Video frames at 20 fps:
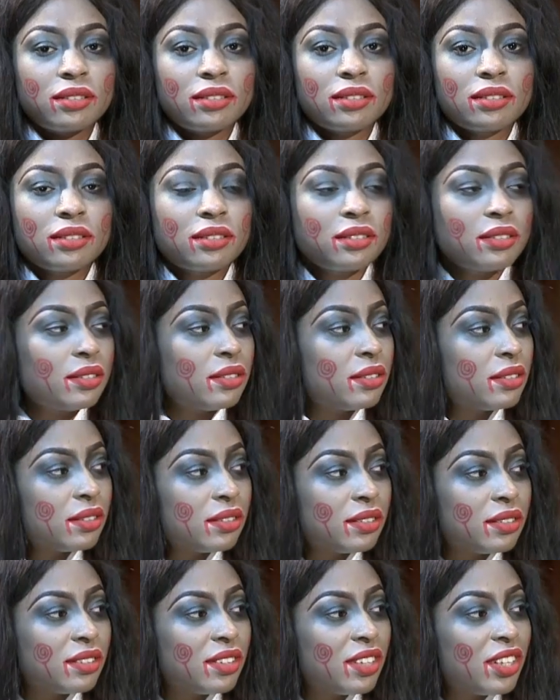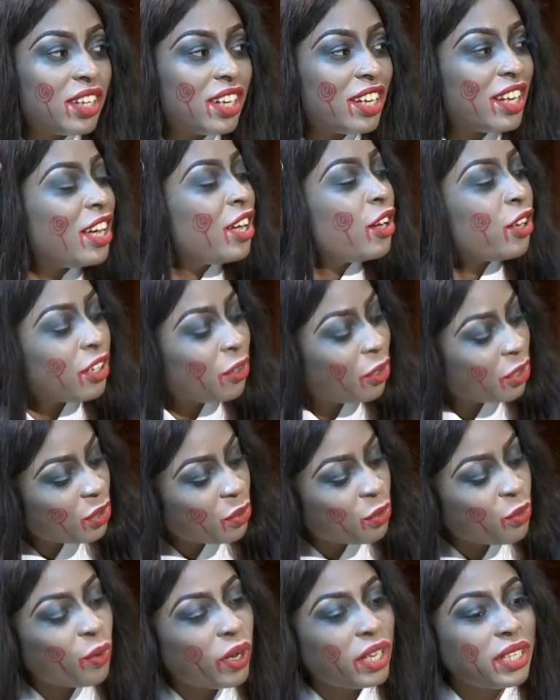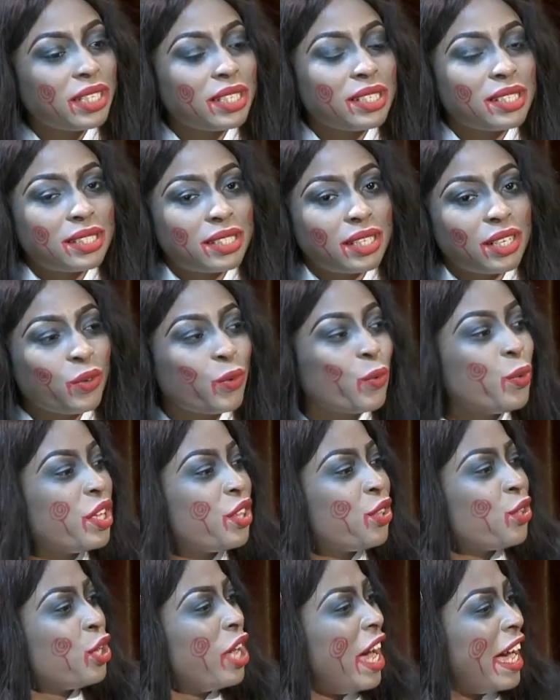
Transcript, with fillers: Yes, and their son looks like a little What's joker. What, what, we with you and